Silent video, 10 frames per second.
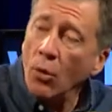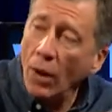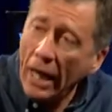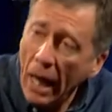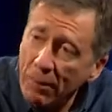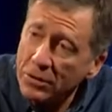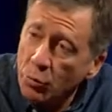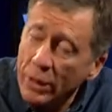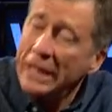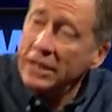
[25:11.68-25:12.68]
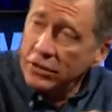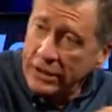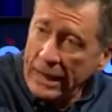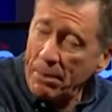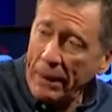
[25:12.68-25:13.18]
what happens, we get this
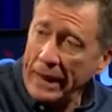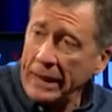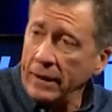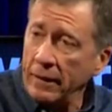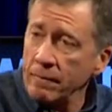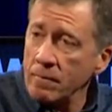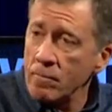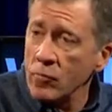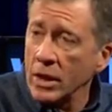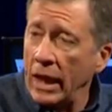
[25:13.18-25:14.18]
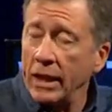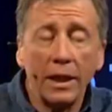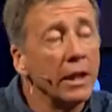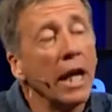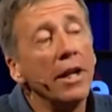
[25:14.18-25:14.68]
deepening. And,
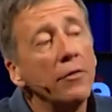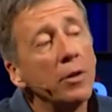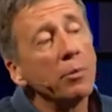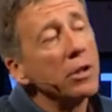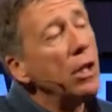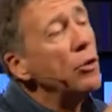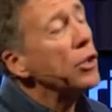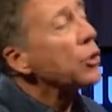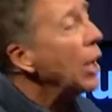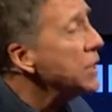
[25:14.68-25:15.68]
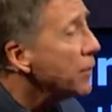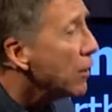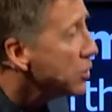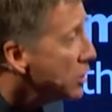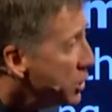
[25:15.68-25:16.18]
and, and the, who are the Christ
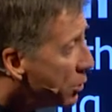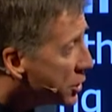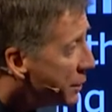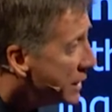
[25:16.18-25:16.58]
followers that you want to spend